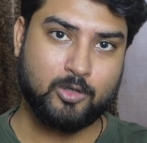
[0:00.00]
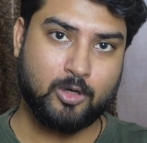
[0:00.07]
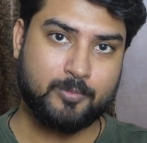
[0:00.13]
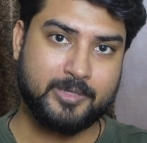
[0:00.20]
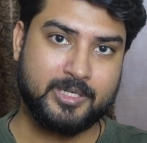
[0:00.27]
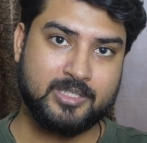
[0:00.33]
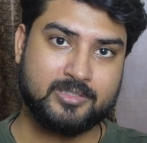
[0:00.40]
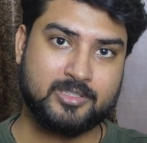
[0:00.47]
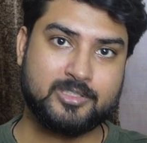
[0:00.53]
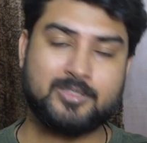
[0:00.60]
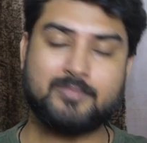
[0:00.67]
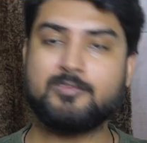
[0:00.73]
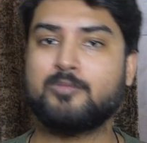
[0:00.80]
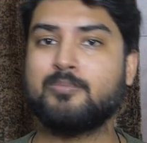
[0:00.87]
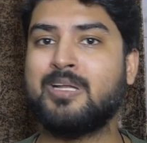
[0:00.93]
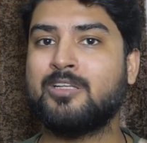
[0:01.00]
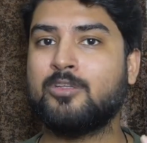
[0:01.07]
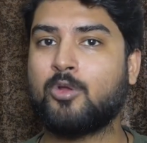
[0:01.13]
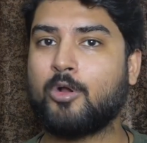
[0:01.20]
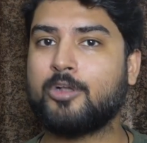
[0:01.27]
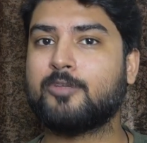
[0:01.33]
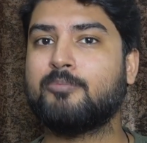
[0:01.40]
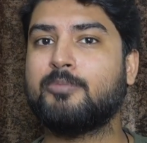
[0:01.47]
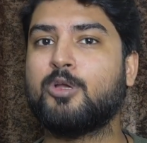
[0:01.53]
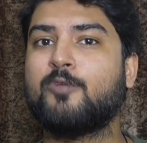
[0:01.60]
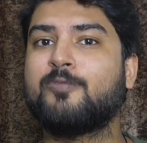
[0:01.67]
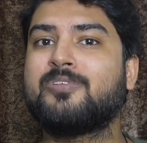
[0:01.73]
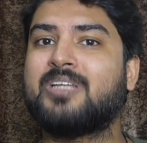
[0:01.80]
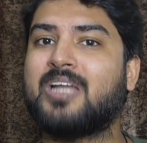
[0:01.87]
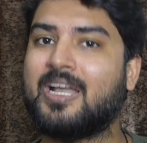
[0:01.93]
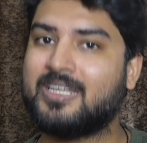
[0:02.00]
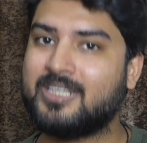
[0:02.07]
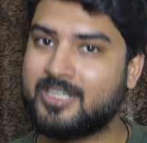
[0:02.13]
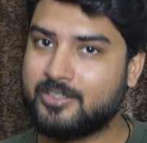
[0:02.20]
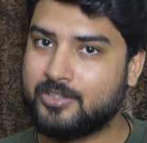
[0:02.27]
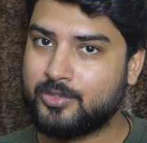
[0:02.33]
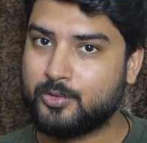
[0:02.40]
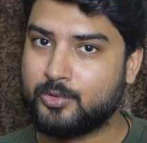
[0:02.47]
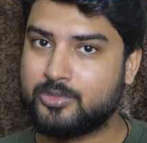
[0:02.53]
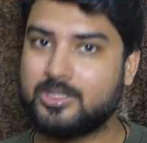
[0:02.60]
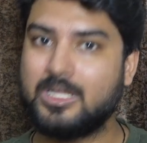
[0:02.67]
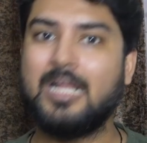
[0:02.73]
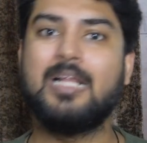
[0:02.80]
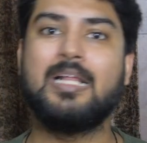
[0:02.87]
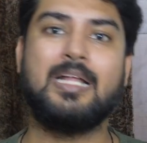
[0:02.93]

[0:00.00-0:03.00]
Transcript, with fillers: though operating systems may not be of direct use